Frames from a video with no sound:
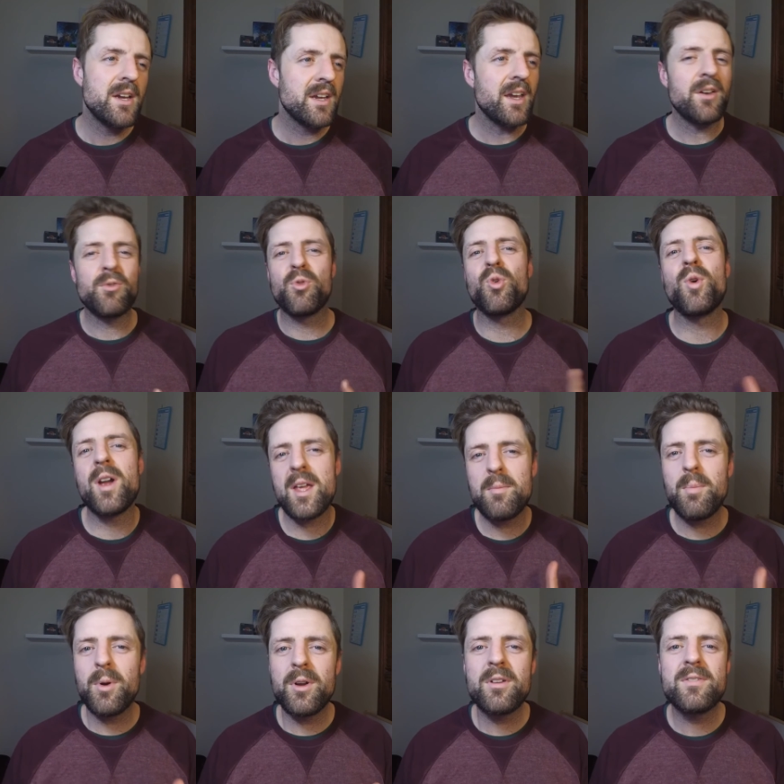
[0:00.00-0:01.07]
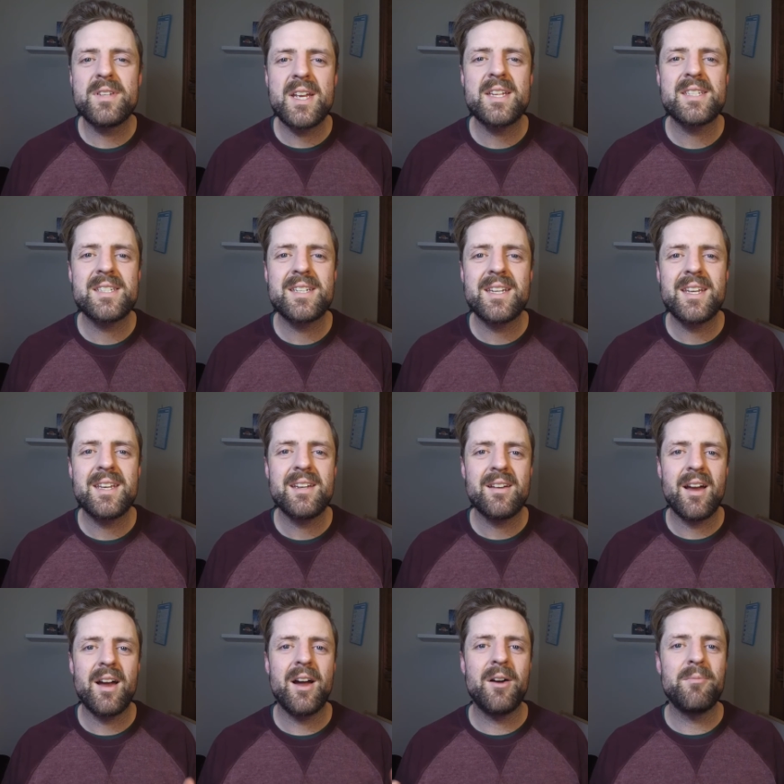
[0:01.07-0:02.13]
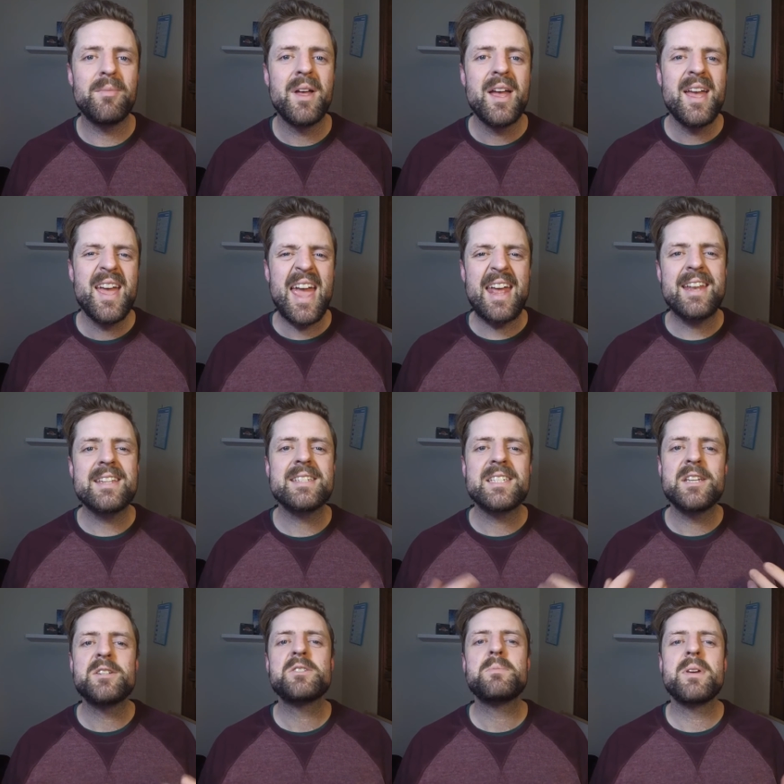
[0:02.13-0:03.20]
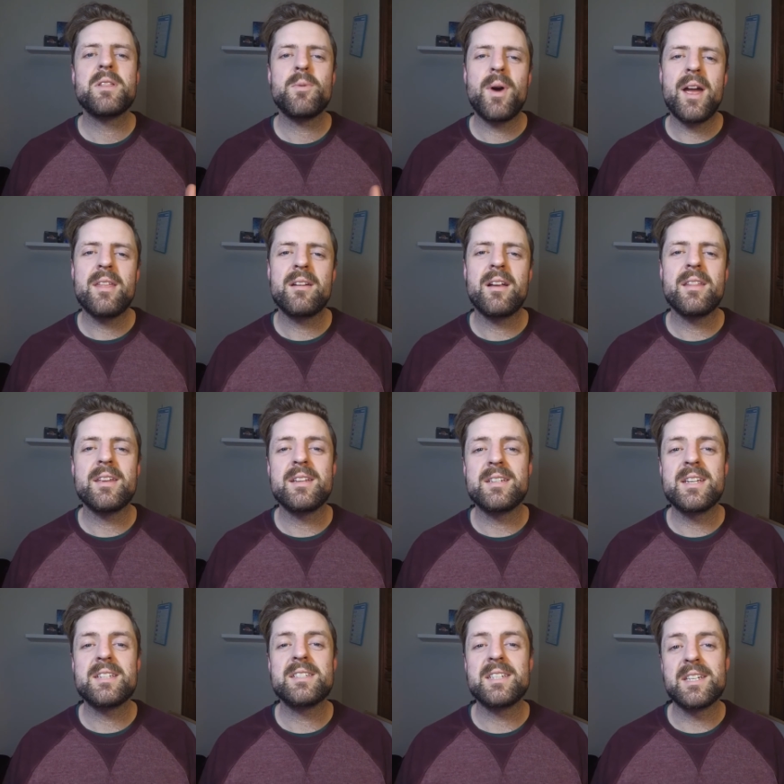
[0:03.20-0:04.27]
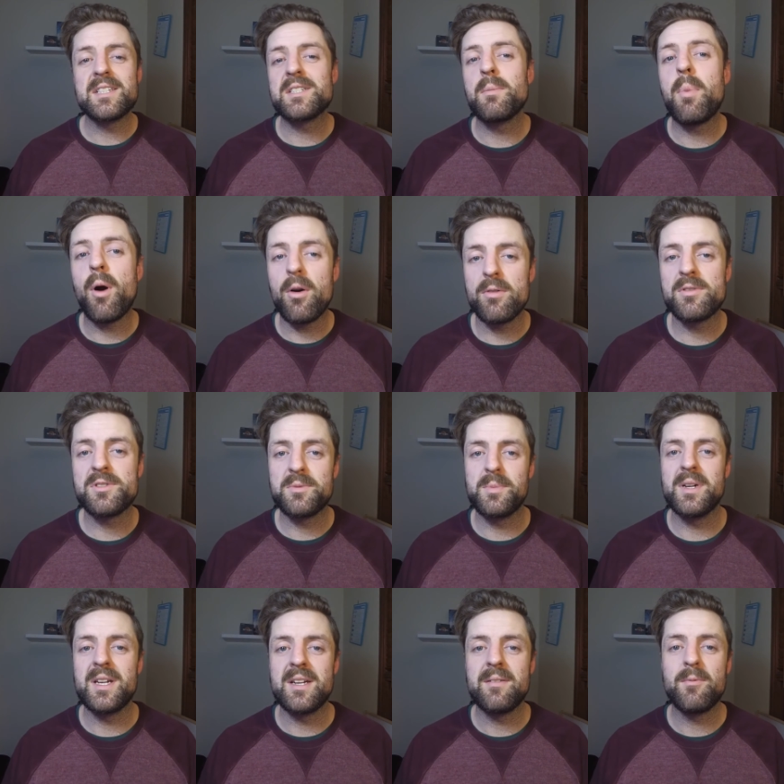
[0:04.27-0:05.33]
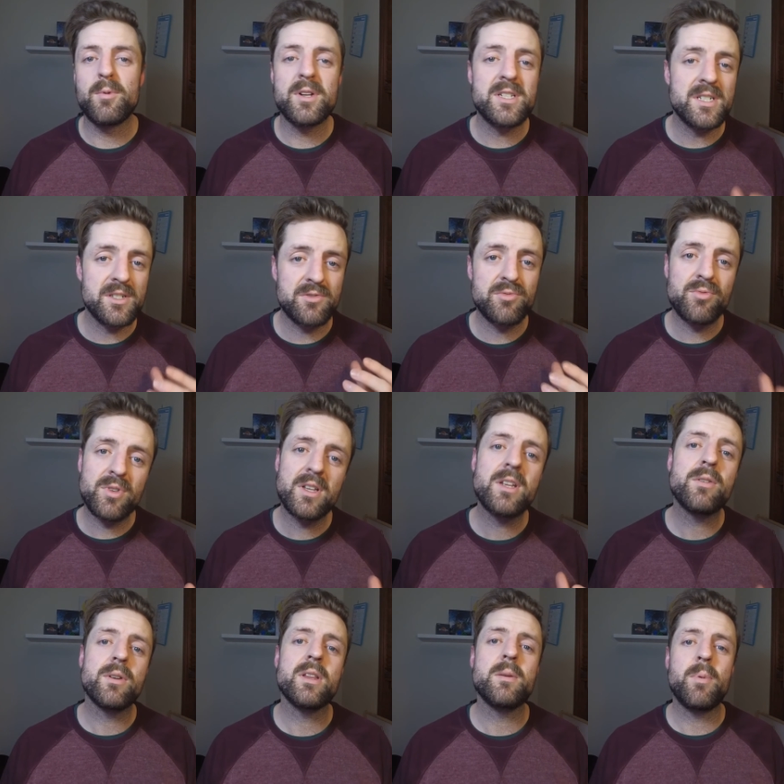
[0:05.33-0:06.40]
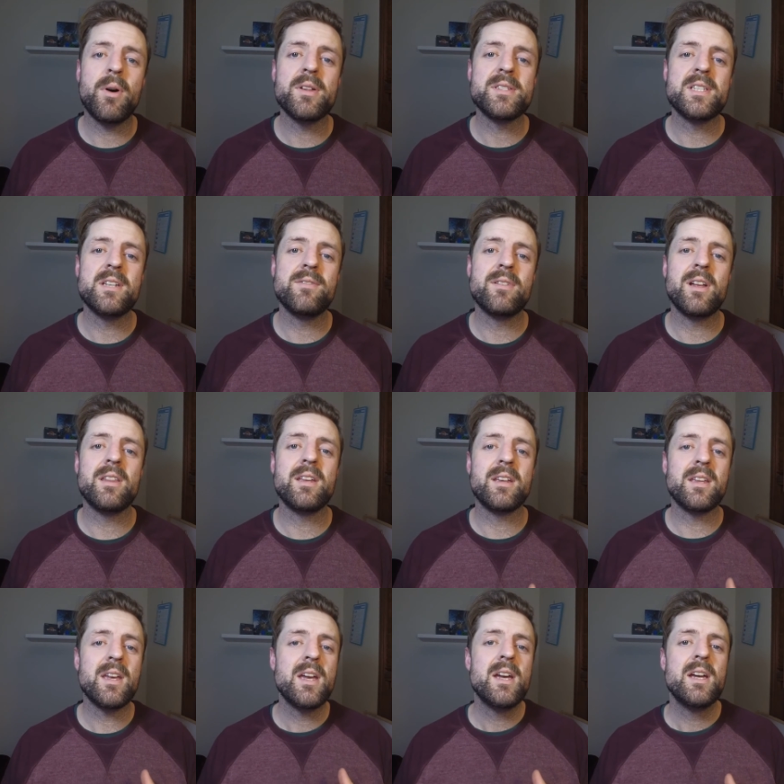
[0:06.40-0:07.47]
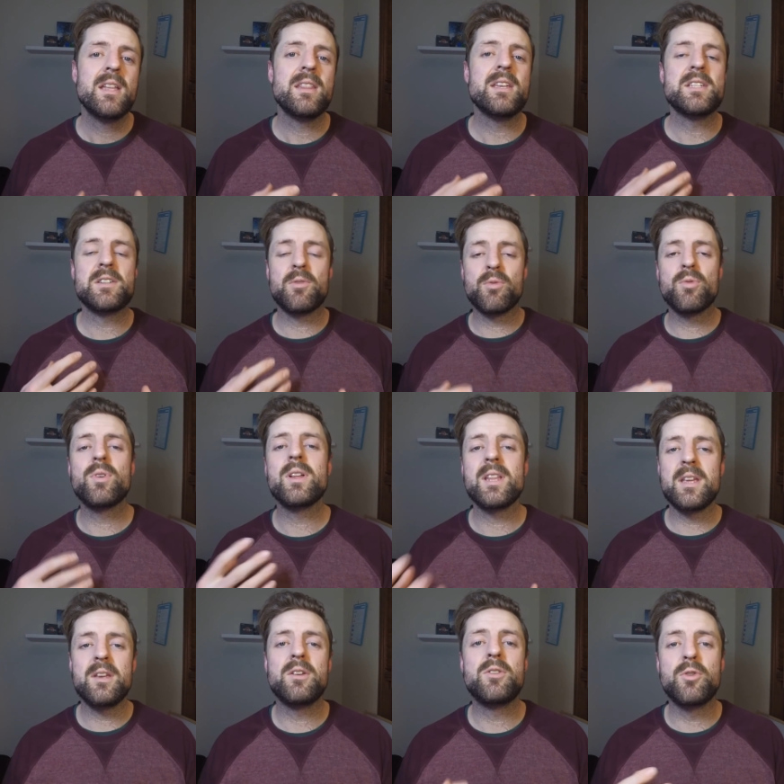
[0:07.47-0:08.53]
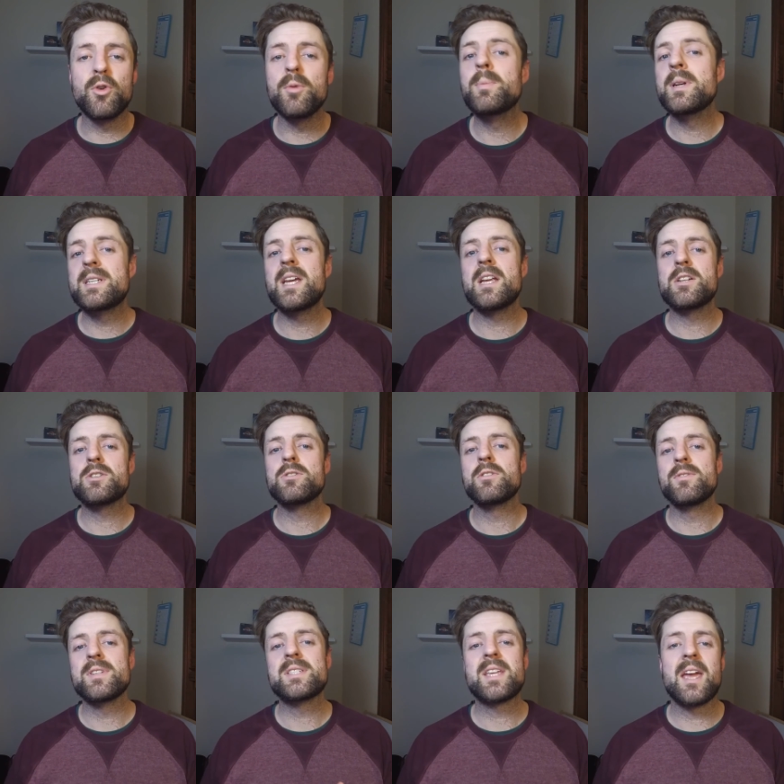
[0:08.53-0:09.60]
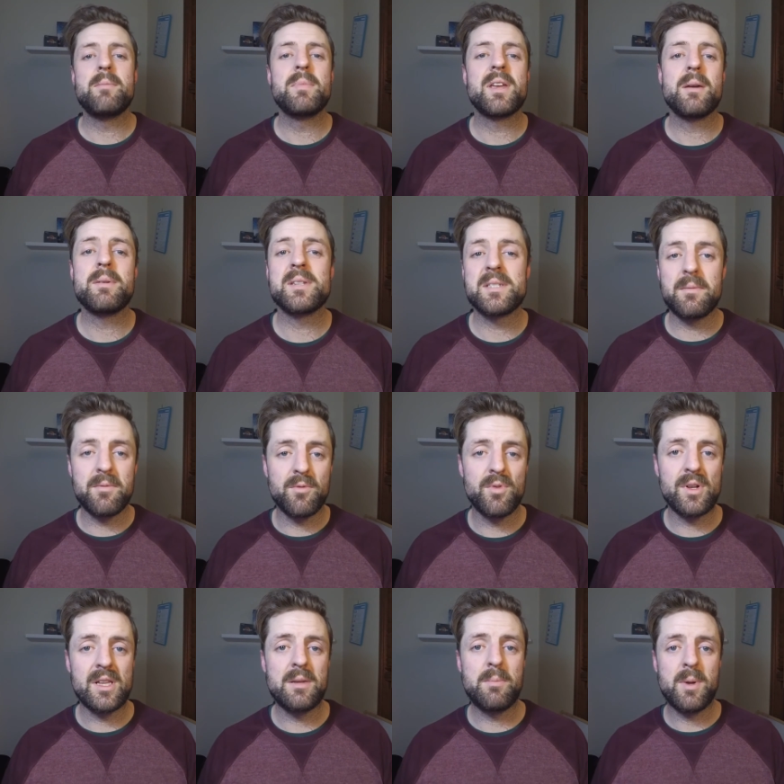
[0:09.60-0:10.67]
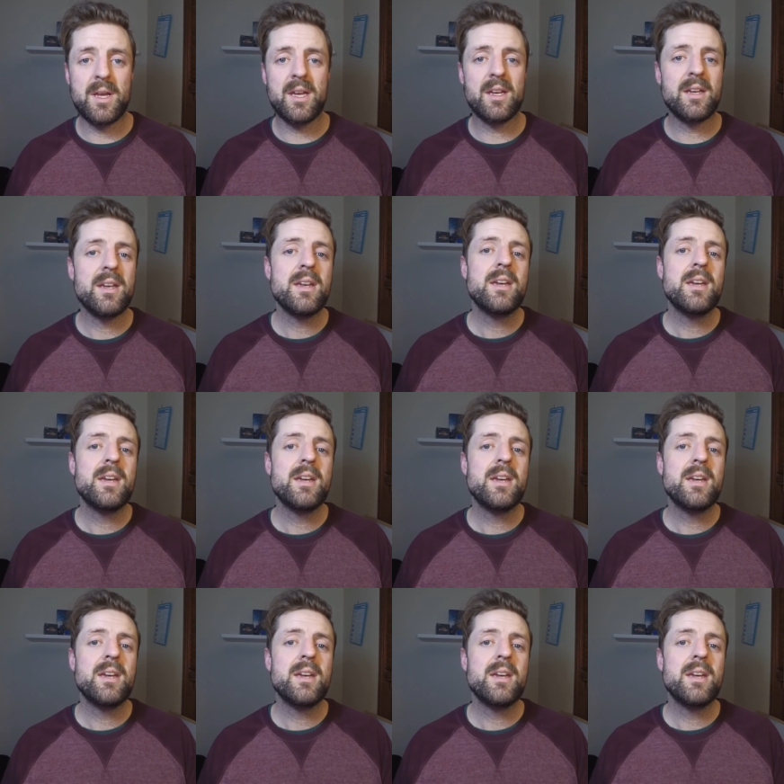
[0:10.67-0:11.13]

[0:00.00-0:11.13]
kind of reboot of Destiny. Um, and it seems to be the way that I think Destiny is supposed to be, which is really, really positive. And I think there's a really good potential of this game becoming something really big.